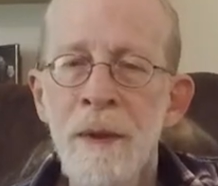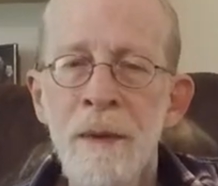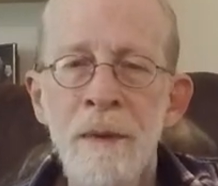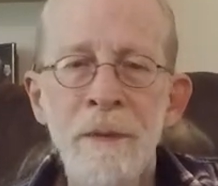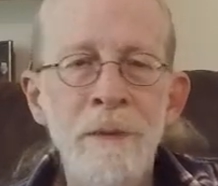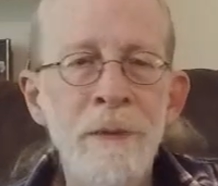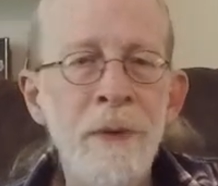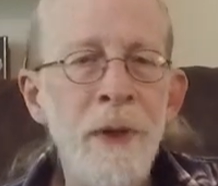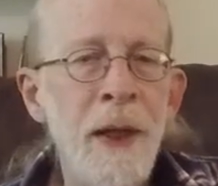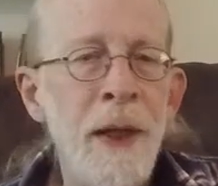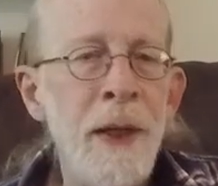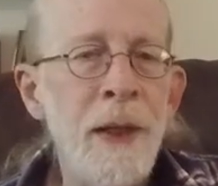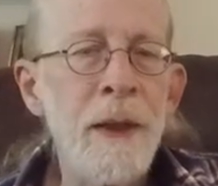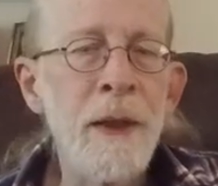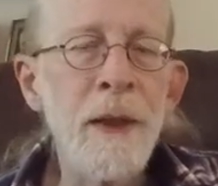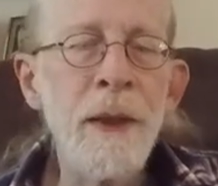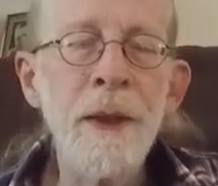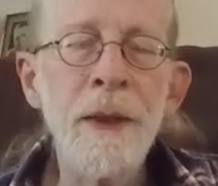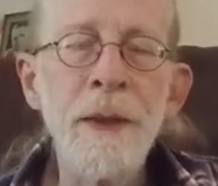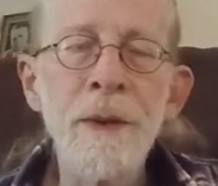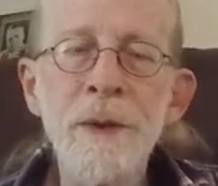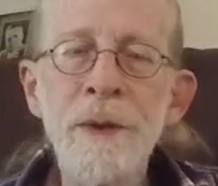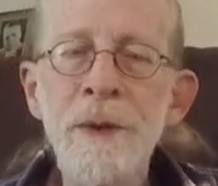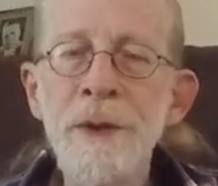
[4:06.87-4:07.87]
vital
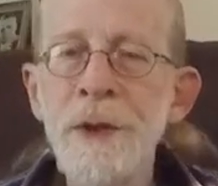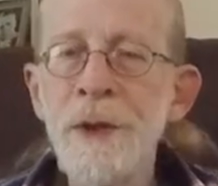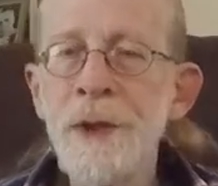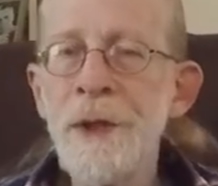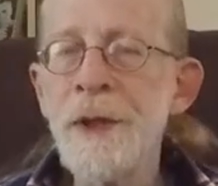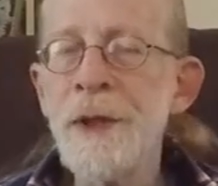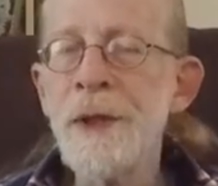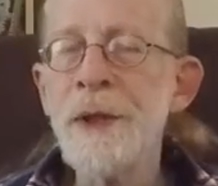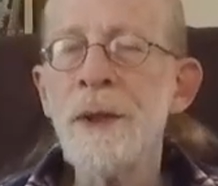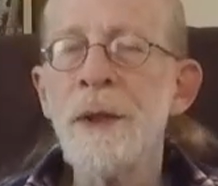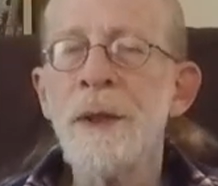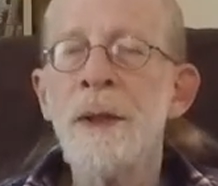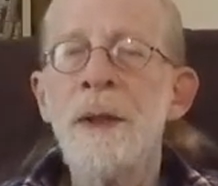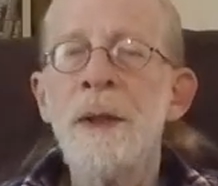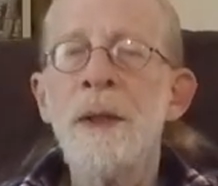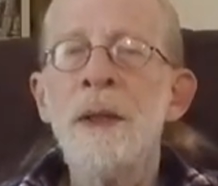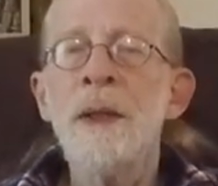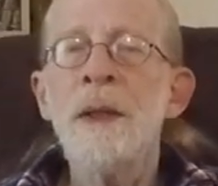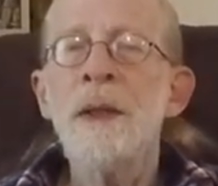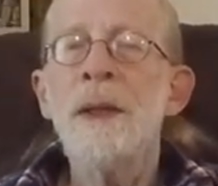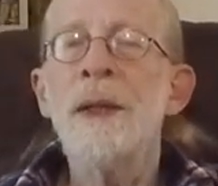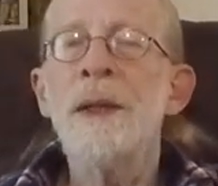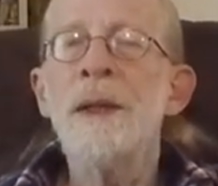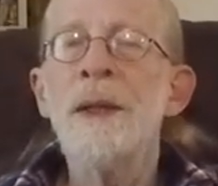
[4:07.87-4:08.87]
energy
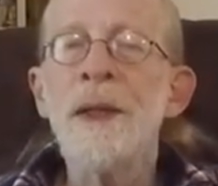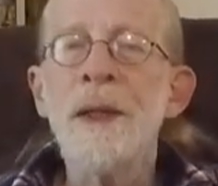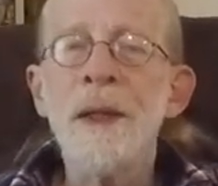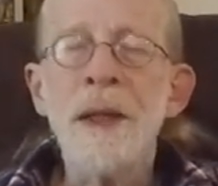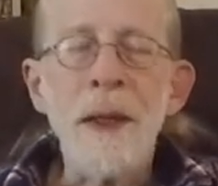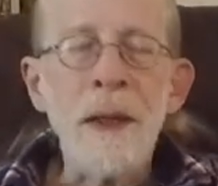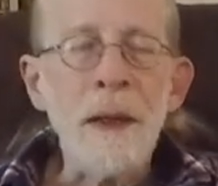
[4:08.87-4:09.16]
and the